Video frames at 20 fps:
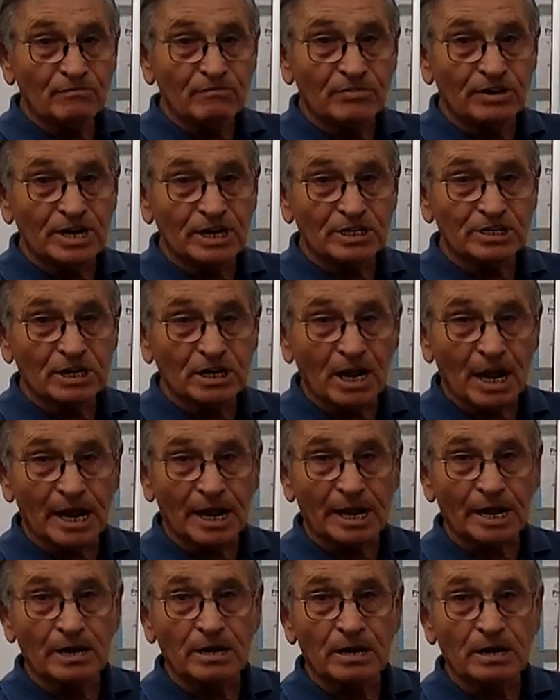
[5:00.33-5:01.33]
visual
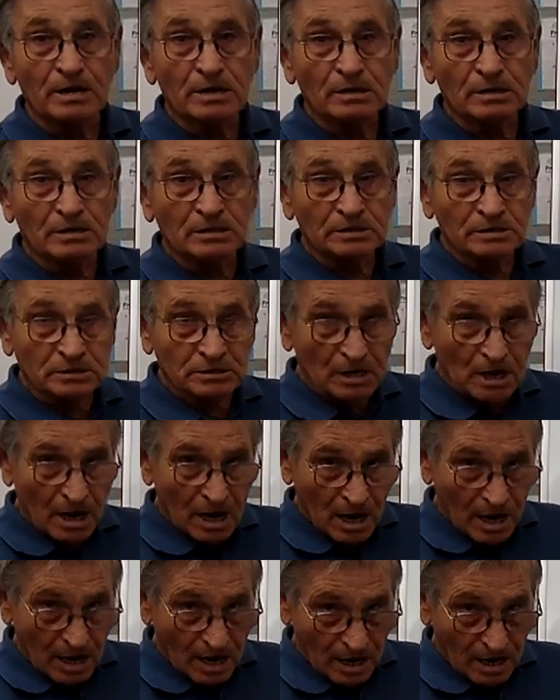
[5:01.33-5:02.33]
aid
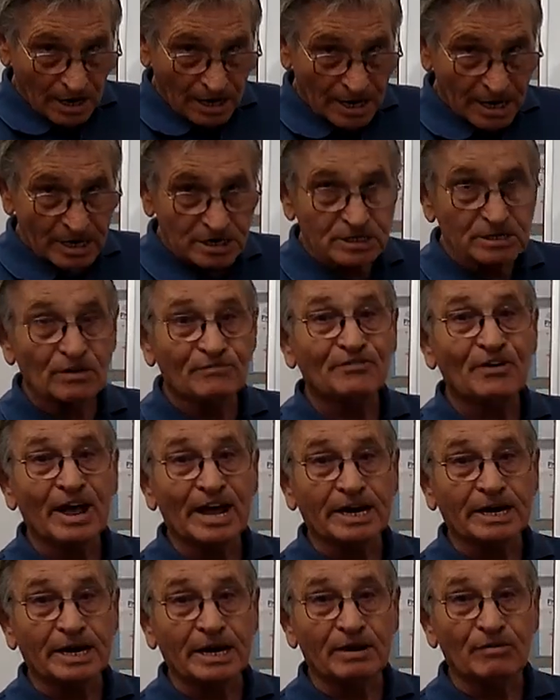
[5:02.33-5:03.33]
is
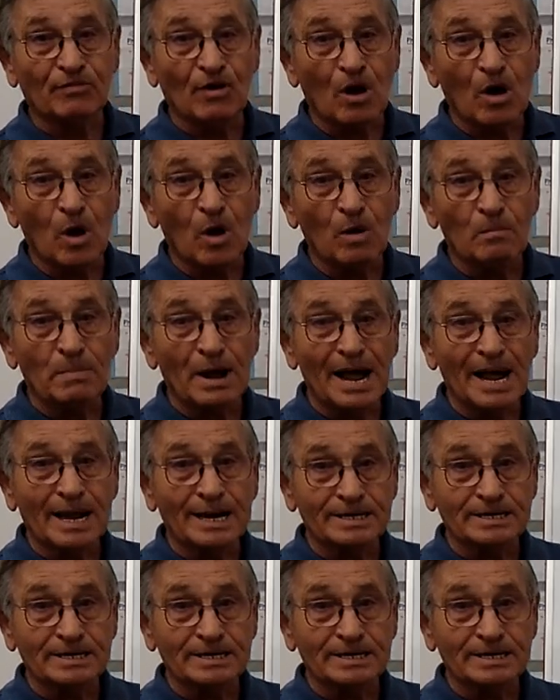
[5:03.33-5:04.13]
effective all by